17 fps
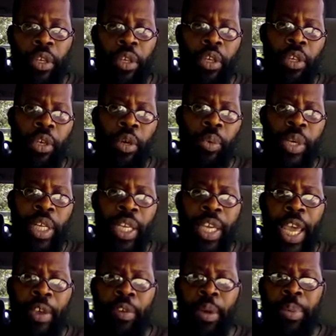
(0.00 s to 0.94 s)
You know, when he
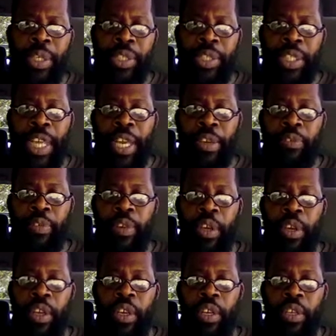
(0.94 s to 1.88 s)
gave up his life,
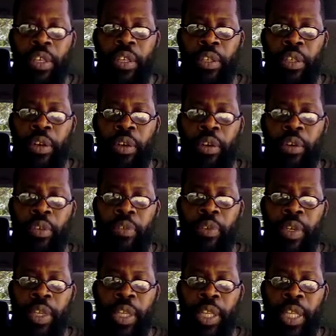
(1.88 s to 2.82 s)
you know,
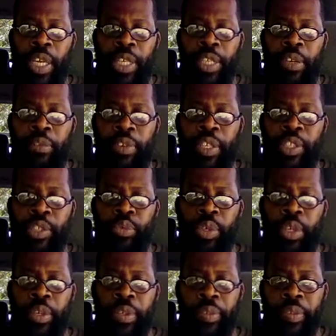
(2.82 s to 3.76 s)
for the elect of
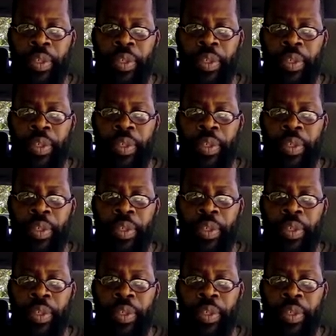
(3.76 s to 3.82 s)
Israel.